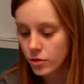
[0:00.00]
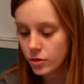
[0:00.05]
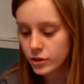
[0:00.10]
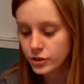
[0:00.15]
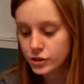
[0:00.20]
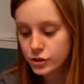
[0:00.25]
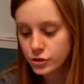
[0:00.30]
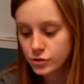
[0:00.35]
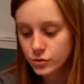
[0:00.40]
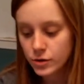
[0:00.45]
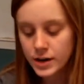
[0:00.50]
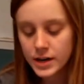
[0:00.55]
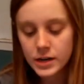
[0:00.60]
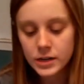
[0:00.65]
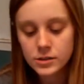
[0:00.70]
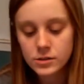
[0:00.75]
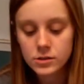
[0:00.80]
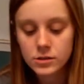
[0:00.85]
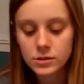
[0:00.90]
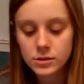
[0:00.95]
This
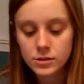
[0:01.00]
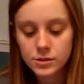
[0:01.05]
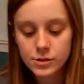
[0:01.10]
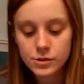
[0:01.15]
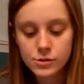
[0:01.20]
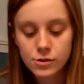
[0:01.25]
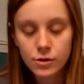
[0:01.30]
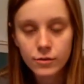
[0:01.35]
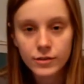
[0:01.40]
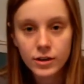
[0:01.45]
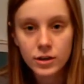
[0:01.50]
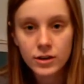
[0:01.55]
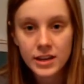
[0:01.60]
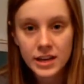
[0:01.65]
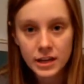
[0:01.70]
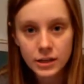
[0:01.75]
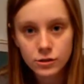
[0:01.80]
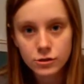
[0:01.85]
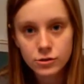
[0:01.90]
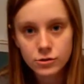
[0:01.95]
joint is called the synovial
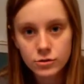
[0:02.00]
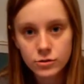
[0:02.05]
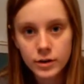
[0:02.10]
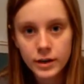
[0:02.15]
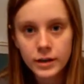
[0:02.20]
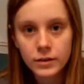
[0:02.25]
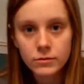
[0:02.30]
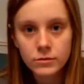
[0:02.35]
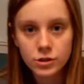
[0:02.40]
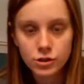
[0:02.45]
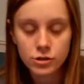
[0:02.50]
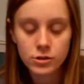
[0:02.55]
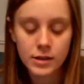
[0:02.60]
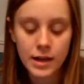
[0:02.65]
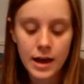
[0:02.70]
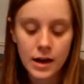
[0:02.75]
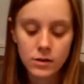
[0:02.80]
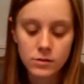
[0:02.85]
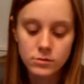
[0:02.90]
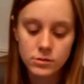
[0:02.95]
hinge joint, which
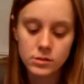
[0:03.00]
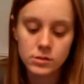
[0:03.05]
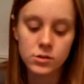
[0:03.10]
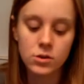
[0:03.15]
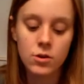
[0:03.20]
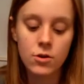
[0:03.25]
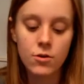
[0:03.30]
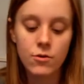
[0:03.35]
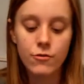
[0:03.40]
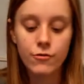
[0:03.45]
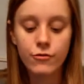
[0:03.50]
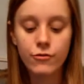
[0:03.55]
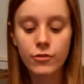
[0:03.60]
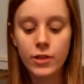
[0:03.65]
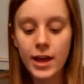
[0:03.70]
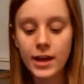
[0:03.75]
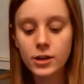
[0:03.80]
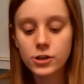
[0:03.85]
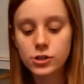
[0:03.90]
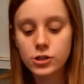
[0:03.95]
allows
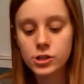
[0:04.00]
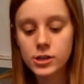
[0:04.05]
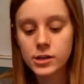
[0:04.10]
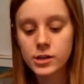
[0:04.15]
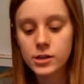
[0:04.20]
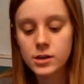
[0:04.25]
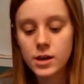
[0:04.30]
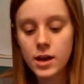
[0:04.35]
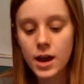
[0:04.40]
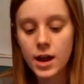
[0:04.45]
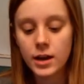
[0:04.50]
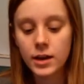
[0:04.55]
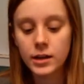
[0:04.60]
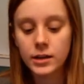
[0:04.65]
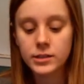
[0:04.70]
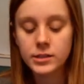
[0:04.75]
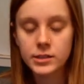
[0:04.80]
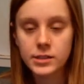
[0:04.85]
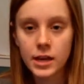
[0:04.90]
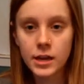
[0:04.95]
flexion and
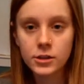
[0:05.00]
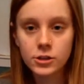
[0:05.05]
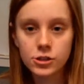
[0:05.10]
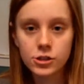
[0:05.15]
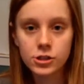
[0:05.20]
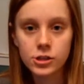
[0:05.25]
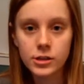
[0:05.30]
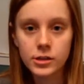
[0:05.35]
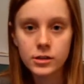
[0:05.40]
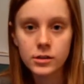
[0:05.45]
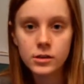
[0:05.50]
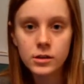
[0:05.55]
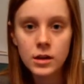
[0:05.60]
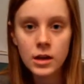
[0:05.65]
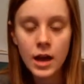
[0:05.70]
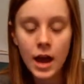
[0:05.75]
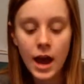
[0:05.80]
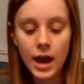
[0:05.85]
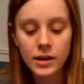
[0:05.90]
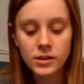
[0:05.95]

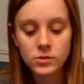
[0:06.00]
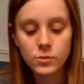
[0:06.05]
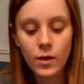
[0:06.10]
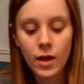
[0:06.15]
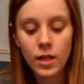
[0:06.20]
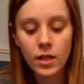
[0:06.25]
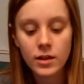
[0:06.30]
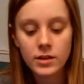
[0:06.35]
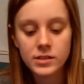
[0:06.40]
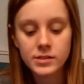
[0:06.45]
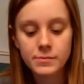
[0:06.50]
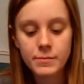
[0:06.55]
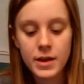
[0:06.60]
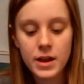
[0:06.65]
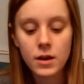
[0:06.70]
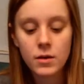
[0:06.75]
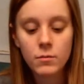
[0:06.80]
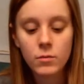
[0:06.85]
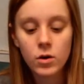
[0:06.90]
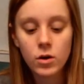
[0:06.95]
extension, as well as
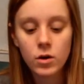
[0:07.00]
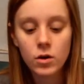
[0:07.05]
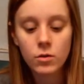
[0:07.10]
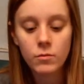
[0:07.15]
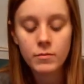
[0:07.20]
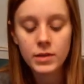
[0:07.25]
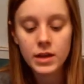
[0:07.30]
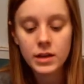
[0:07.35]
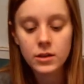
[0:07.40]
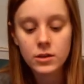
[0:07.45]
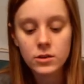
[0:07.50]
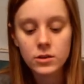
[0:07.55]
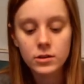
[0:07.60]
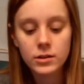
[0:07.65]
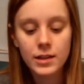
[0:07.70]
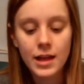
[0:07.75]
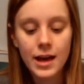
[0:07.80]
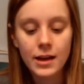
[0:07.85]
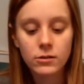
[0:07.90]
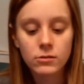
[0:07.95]
minimal medial
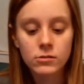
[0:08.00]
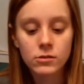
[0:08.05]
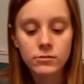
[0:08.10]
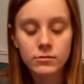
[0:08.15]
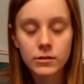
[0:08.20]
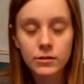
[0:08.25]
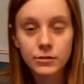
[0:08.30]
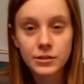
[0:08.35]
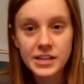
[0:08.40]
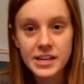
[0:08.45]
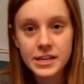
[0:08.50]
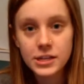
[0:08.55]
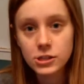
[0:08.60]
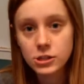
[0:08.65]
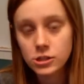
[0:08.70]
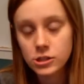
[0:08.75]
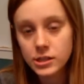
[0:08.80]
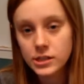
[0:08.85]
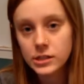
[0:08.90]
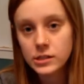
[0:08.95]
and lateral
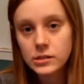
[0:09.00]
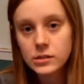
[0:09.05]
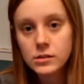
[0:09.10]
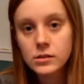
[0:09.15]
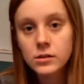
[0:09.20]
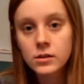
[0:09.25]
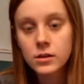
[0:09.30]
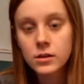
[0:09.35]
rotation.